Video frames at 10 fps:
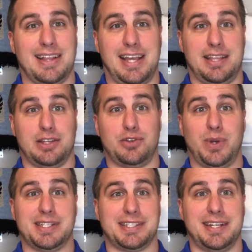like the
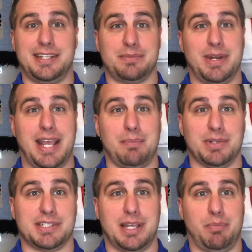Twin Cities,
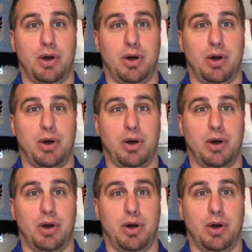Minneapolis, St.